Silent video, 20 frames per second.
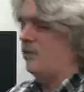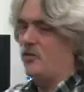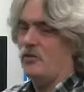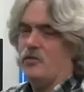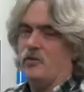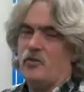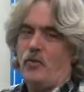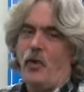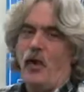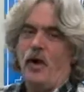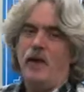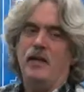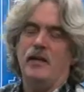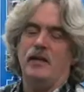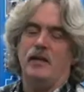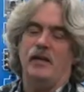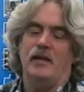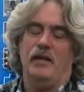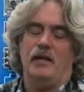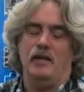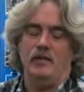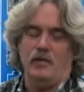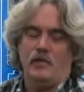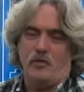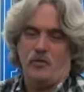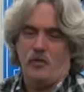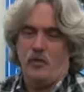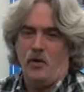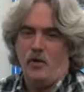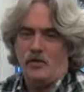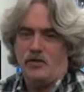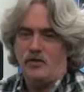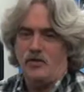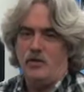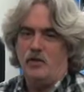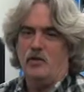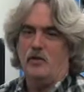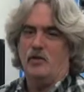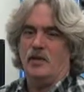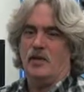they're trying to get across
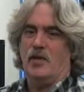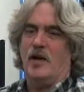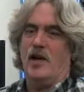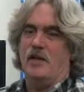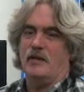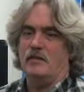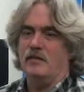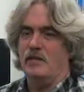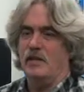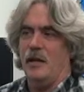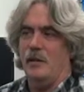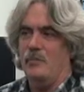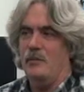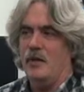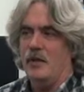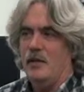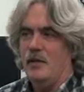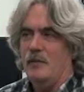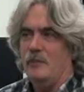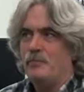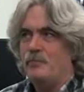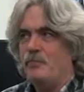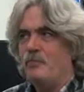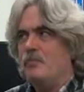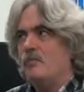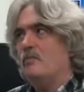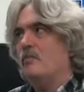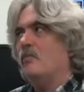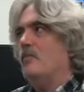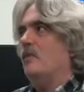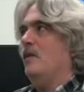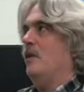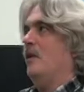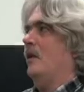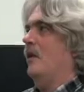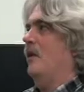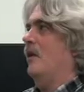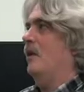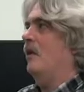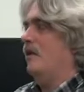to you a concept.
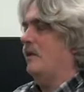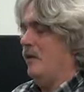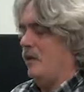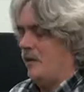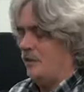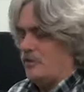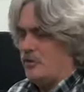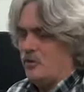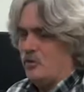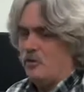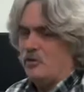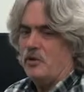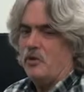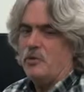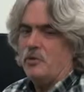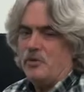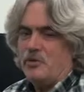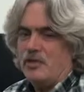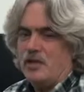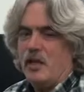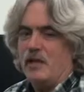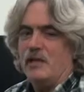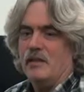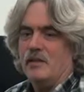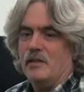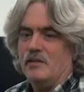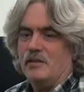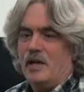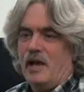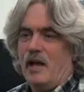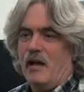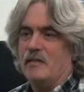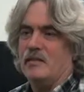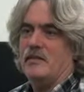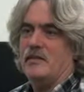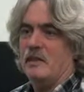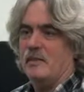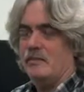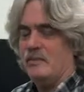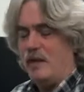And I'm sure they're presenting this
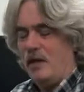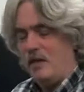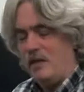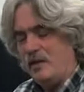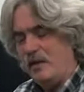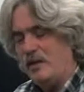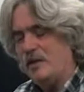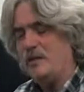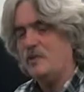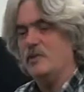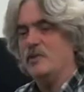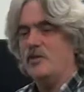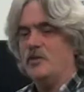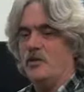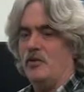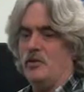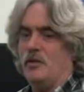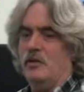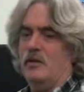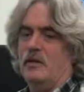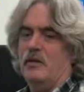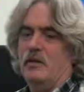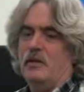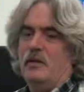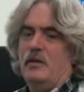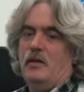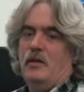concept in the material